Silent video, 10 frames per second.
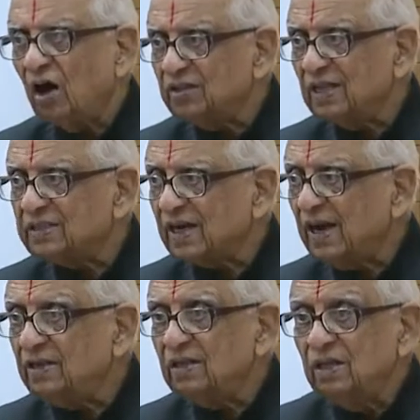On the other
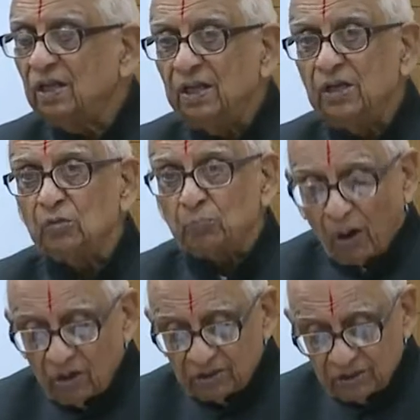hand, it is
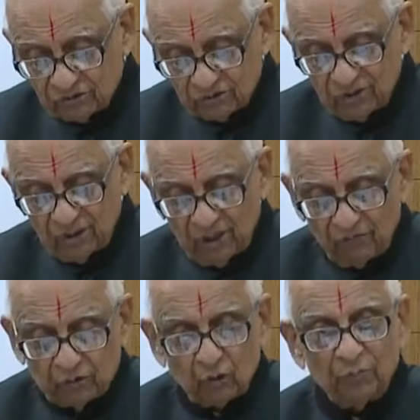politics
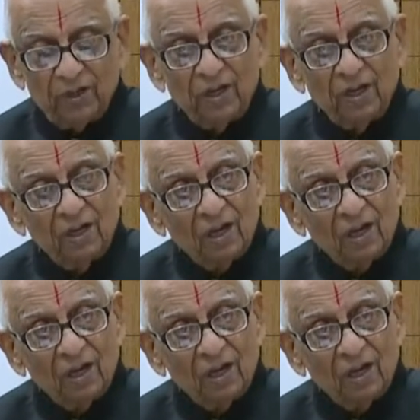which should be